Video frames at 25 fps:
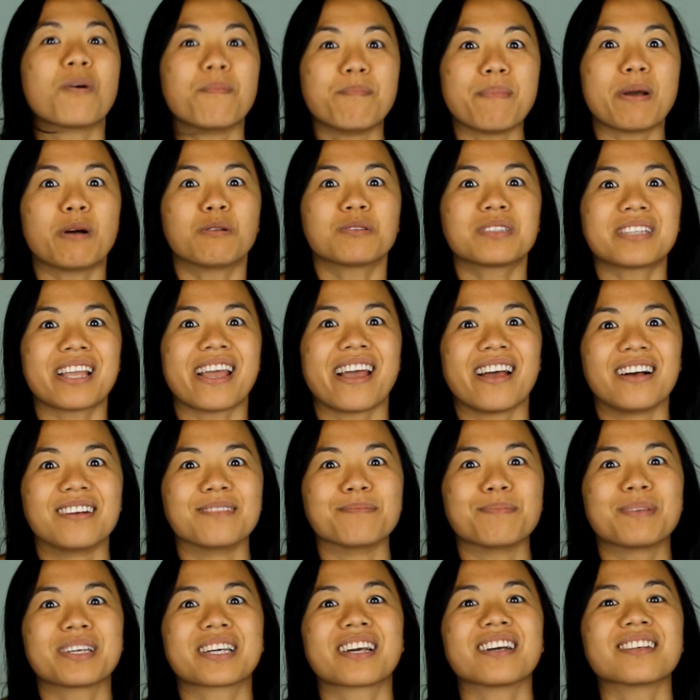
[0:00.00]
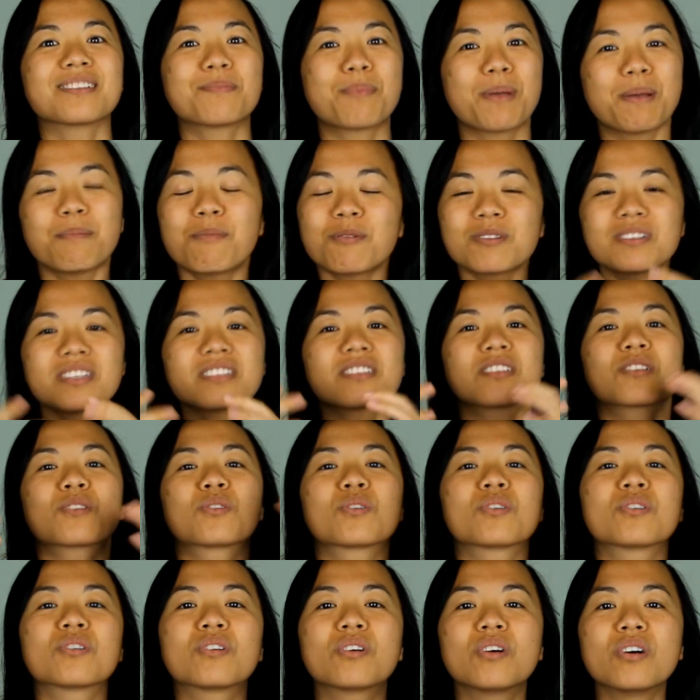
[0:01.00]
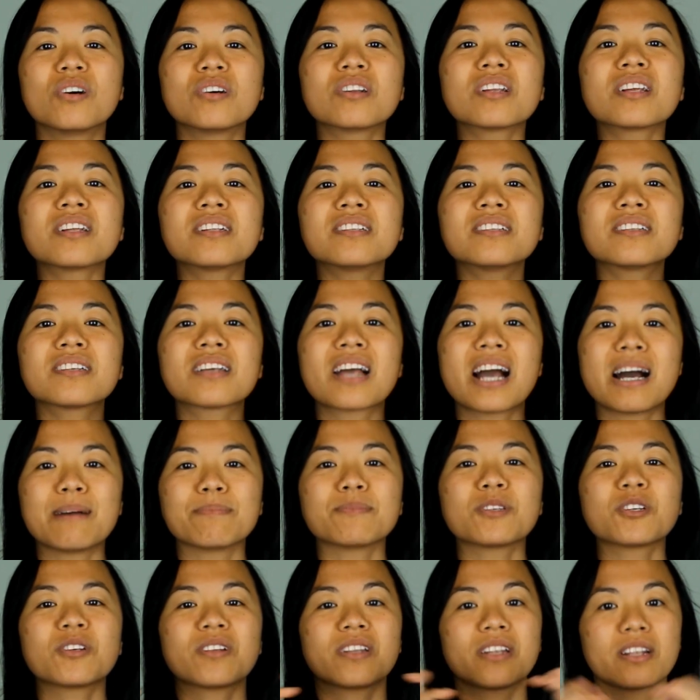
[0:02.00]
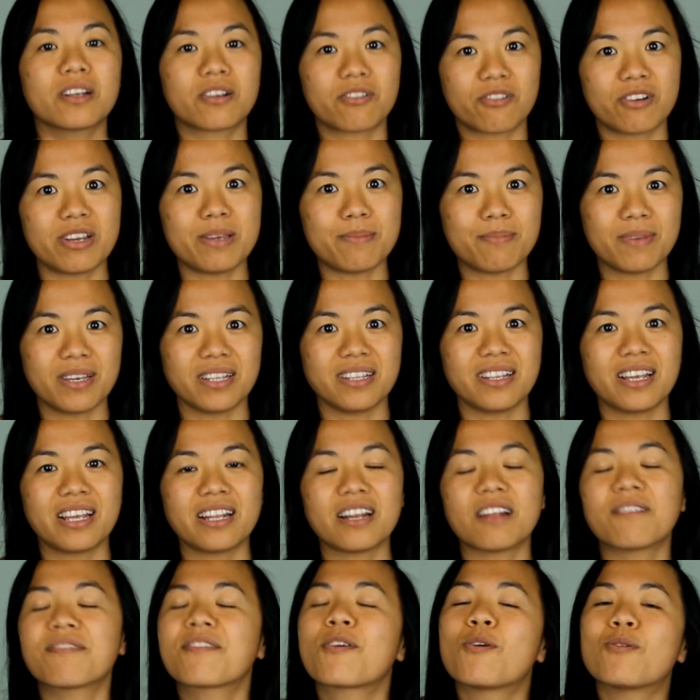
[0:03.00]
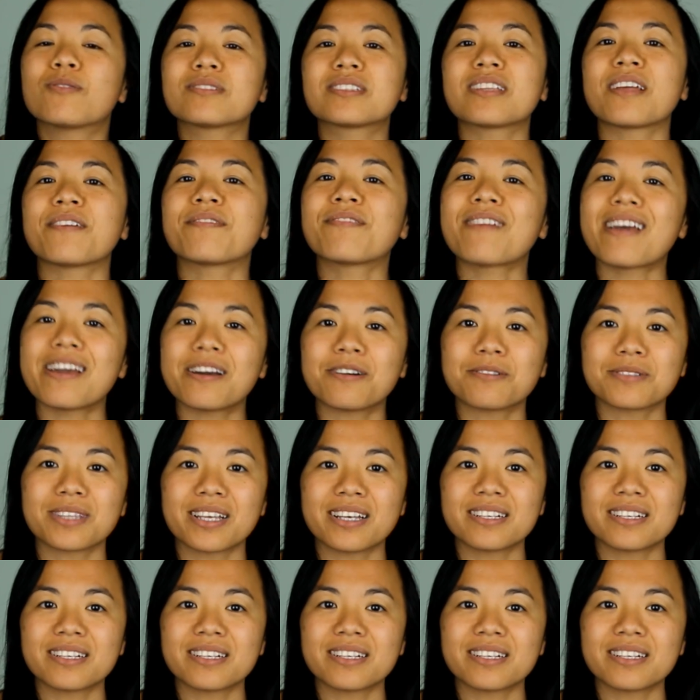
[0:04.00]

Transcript: meltdown because people just couldn't come to an agreement, and of course they failed the